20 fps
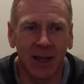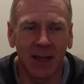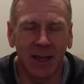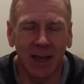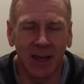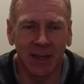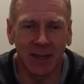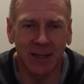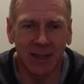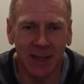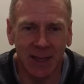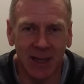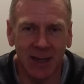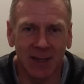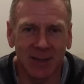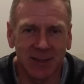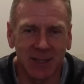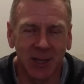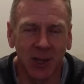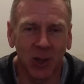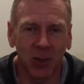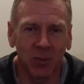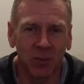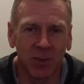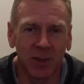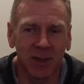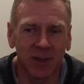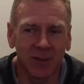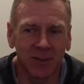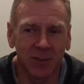Again, it's helped
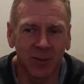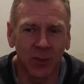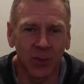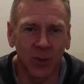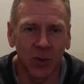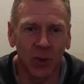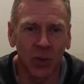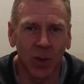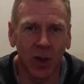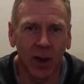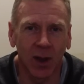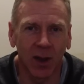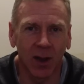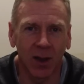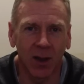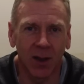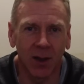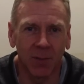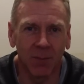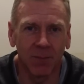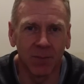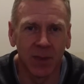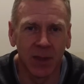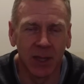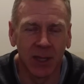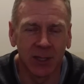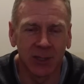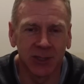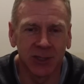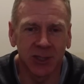me to
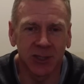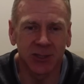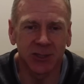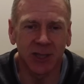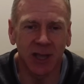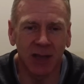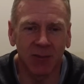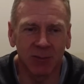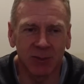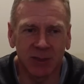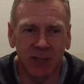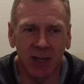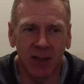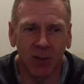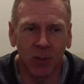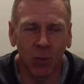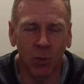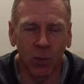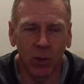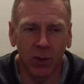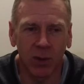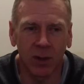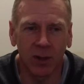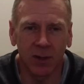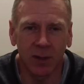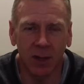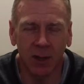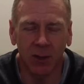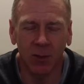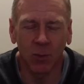just, I would say, on a
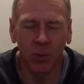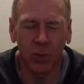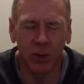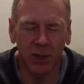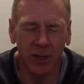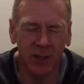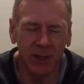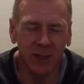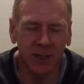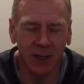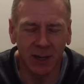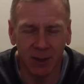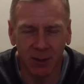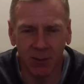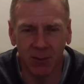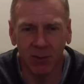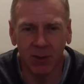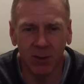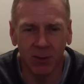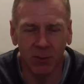working area